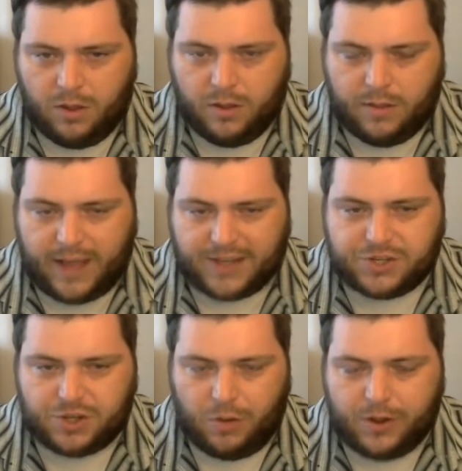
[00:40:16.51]

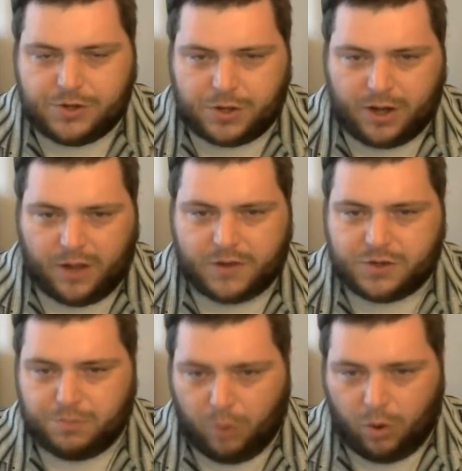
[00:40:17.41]
That's
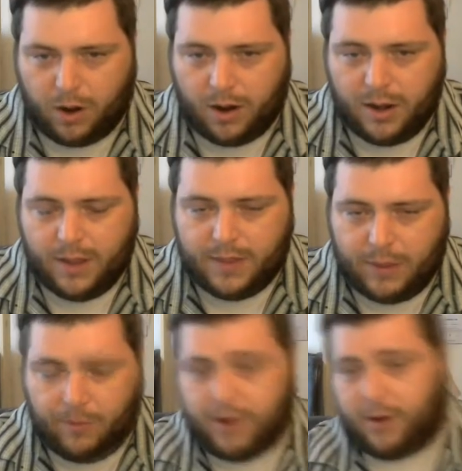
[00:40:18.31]
$200 more
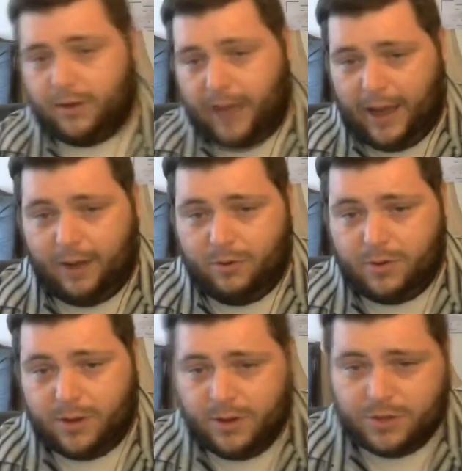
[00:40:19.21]
than what you're
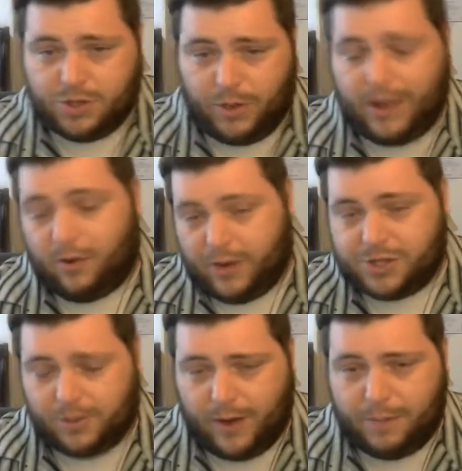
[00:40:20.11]
allowed to increase
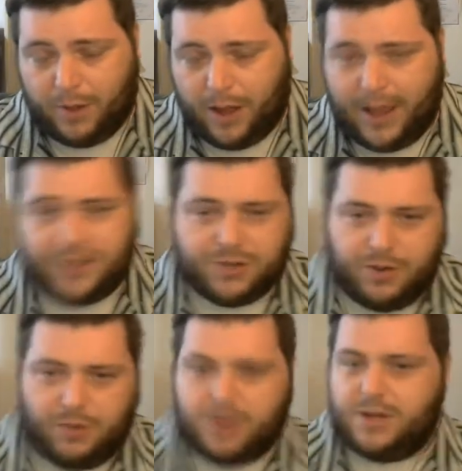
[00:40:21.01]
the rent by, and so
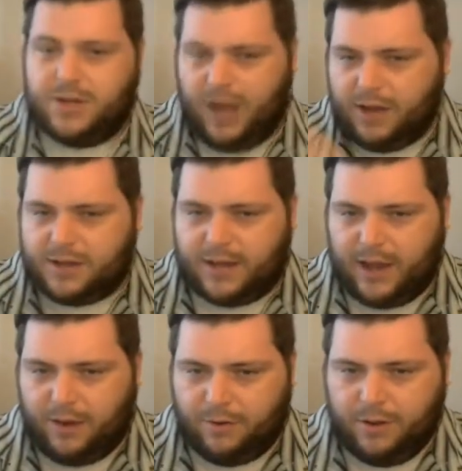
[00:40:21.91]
you can deduct
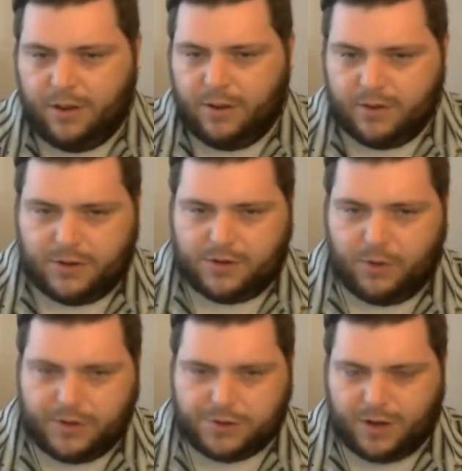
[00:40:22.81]
down to
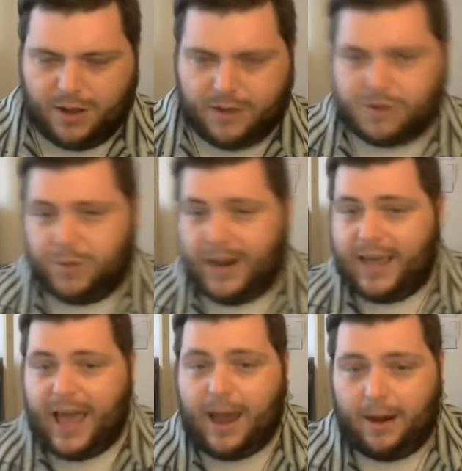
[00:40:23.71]
$200. But
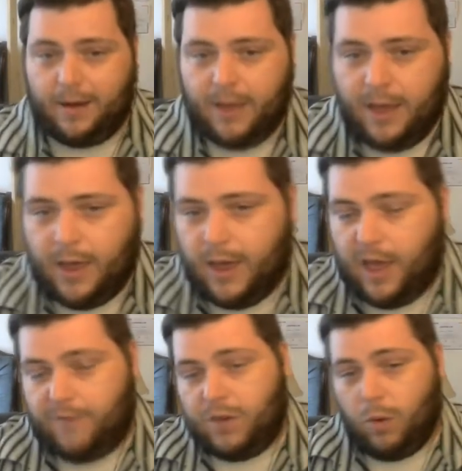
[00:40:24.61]
again,
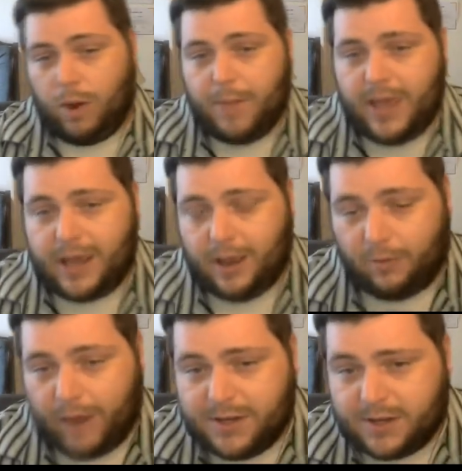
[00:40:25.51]
if you are making a
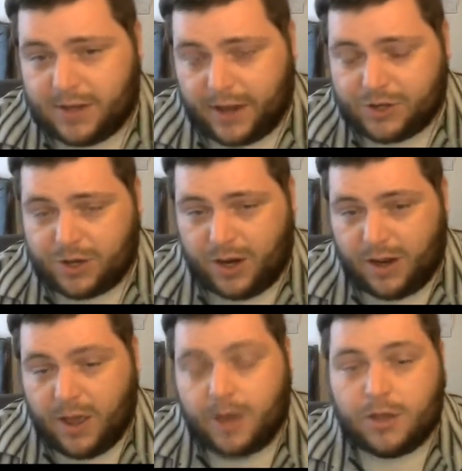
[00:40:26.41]
rent deduction,
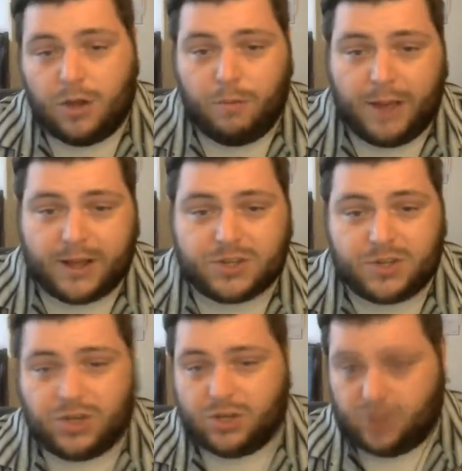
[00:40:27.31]
you
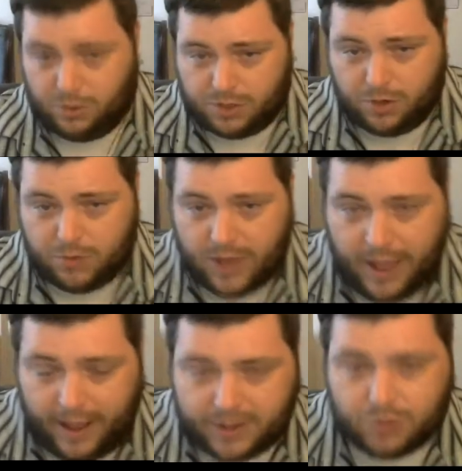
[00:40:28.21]
must do 2 things.